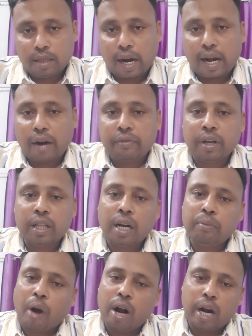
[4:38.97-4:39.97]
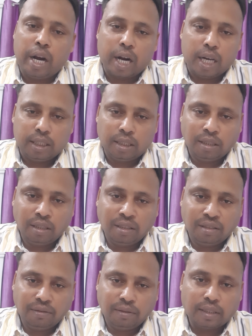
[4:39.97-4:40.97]
and after that Modern English,
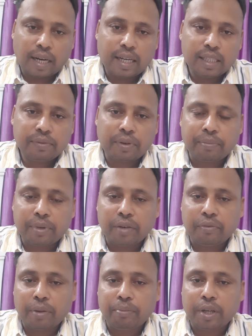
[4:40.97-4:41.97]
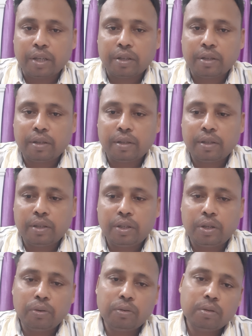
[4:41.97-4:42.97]
that is 1550
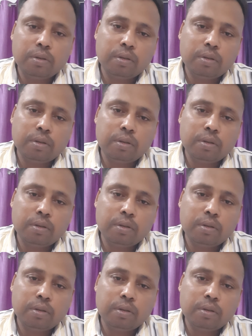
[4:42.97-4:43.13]
to